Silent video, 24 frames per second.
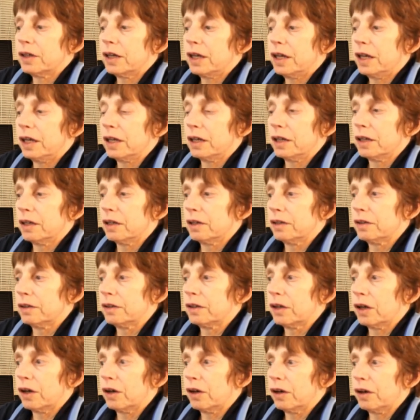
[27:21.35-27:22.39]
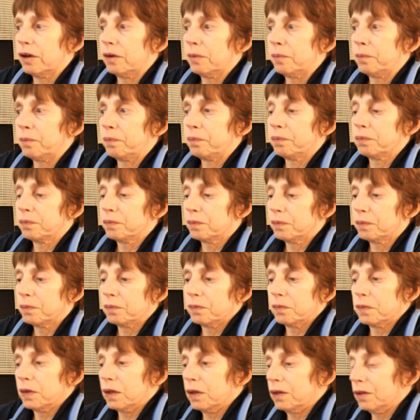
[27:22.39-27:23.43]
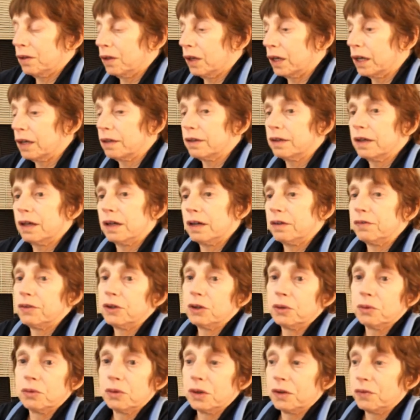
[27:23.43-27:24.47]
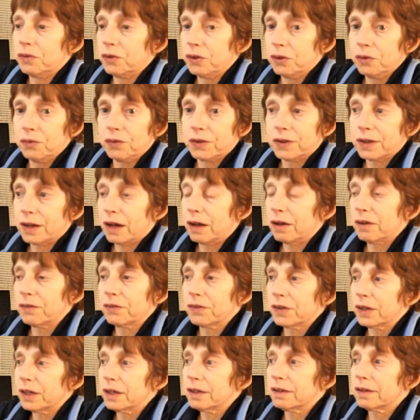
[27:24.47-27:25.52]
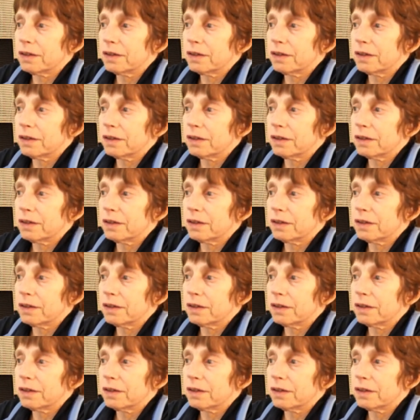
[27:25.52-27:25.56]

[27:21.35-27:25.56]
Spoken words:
And like I said, if you've solved this,